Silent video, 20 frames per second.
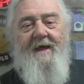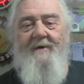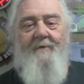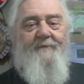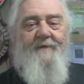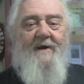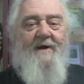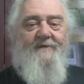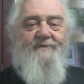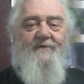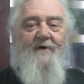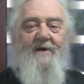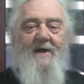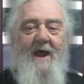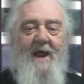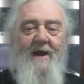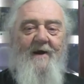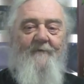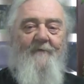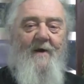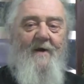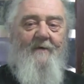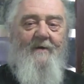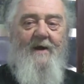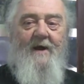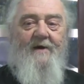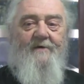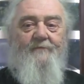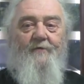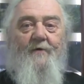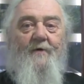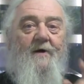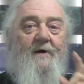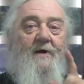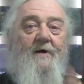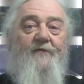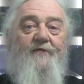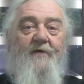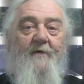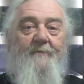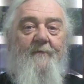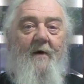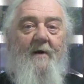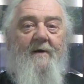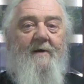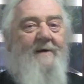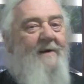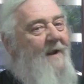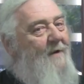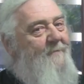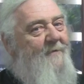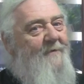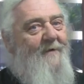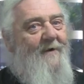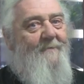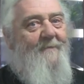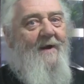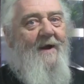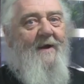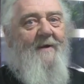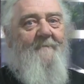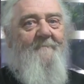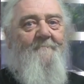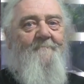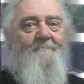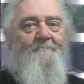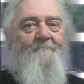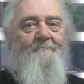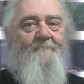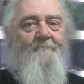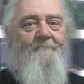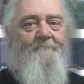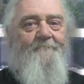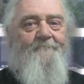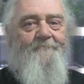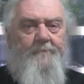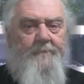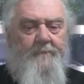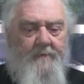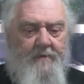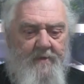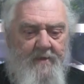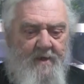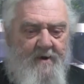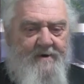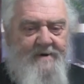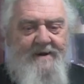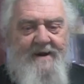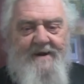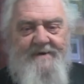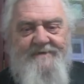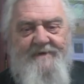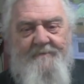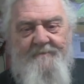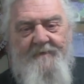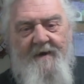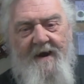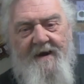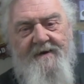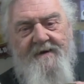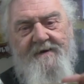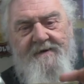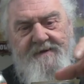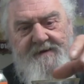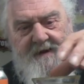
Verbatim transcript: don't think it's going to hang around, guys. But we're going to go sip on it, and I'll be right back. Alright, guys, I'm back.